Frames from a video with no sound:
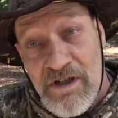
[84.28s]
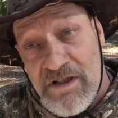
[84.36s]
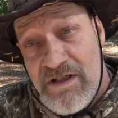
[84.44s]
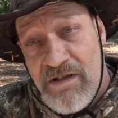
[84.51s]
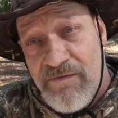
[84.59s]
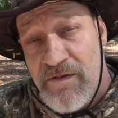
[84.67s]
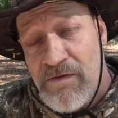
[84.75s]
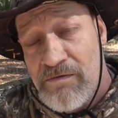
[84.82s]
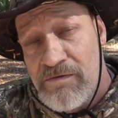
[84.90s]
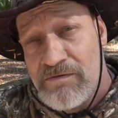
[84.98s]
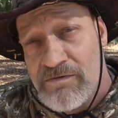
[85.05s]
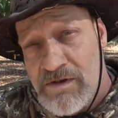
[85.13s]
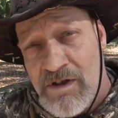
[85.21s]
see if
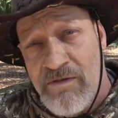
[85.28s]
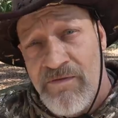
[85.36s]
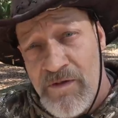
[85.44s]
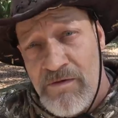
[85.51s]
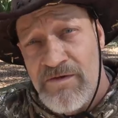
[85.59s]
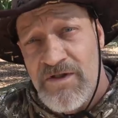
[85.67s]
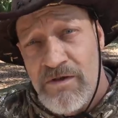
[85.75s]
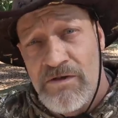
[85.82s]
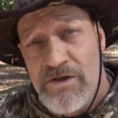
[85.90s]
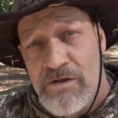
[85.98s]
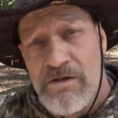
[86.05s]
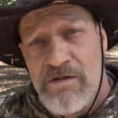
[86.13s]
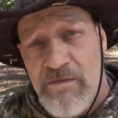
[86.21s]
it'll, if it'll start
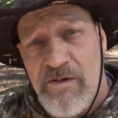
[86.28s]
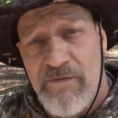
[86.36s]
charging my